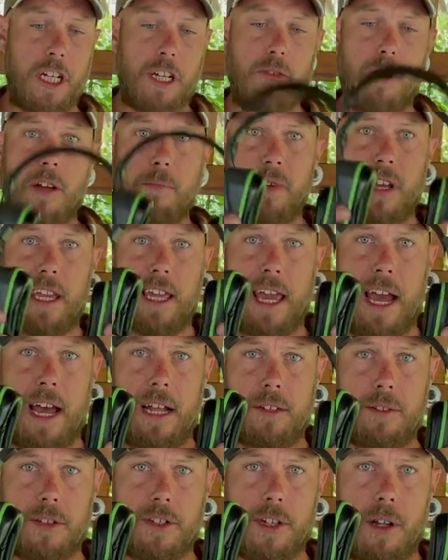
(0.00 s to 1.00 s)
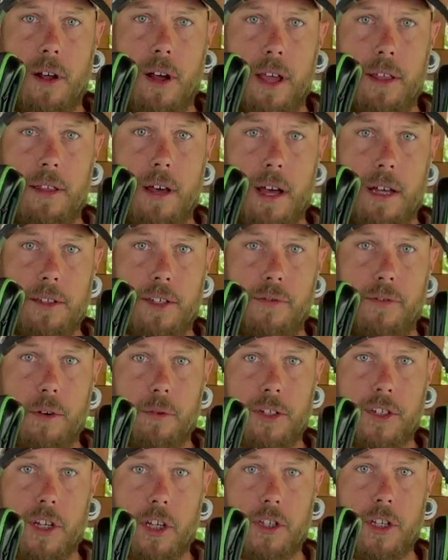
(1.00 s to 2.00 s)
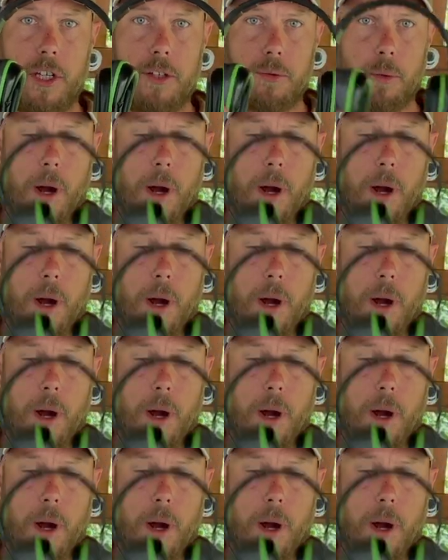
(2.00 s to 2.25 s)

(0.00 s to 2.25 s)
great big cans like that as if you're a 60s